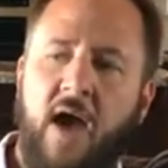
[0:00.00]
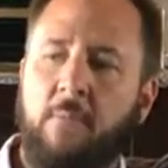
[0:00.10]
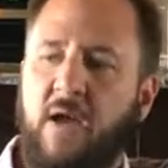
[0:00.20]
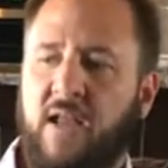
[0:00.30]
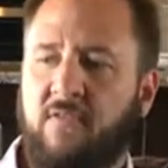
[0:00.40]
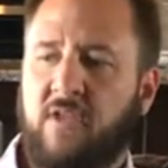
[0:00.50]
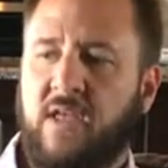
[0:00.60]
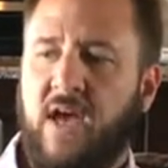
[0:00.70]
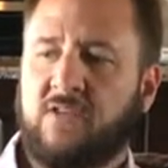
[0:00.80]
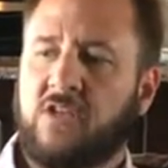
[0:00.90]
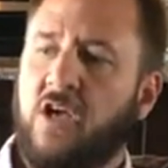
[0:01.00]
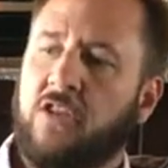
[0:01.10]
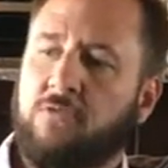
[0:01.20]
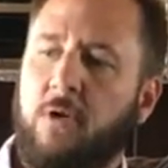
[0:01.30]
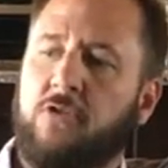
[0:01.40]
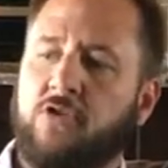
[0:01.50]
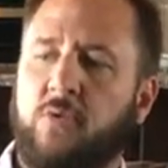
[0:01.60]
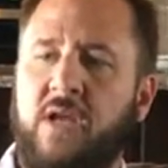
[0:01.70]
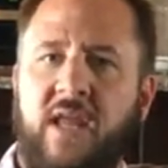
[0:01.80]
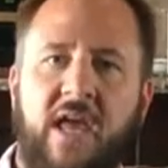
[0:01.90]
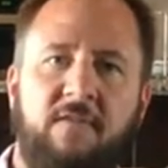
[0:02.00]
I might have the guest throw the treat